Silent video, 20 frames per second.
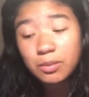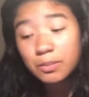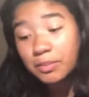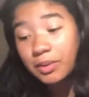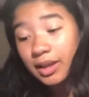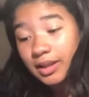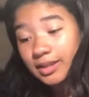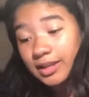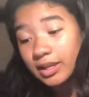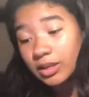
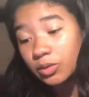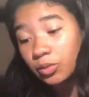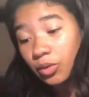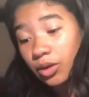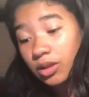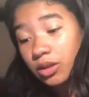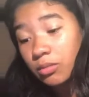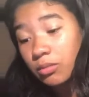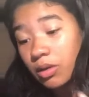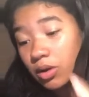But I text
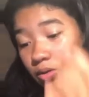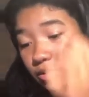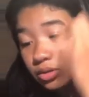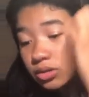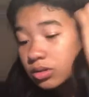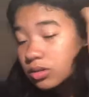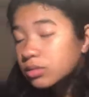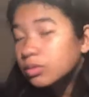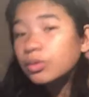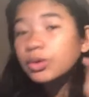one the
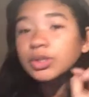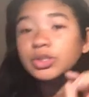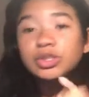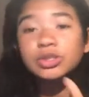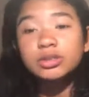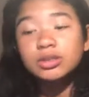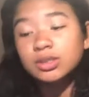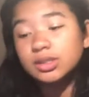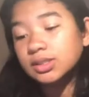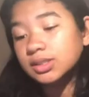most, which
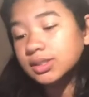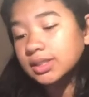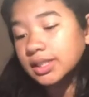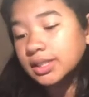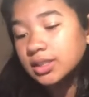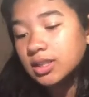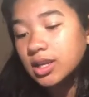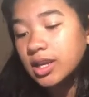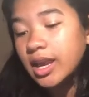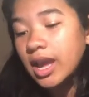is
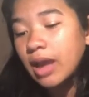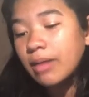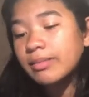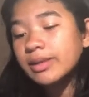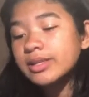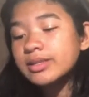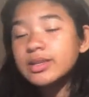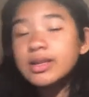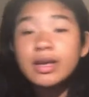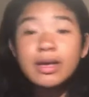Destiny
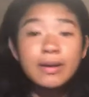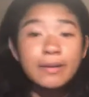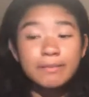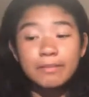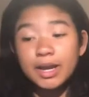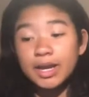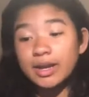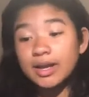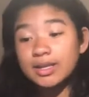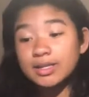Gavis,
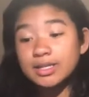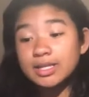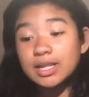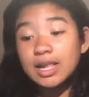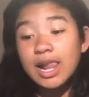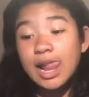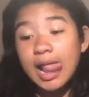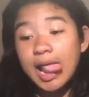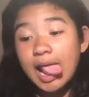my cousin.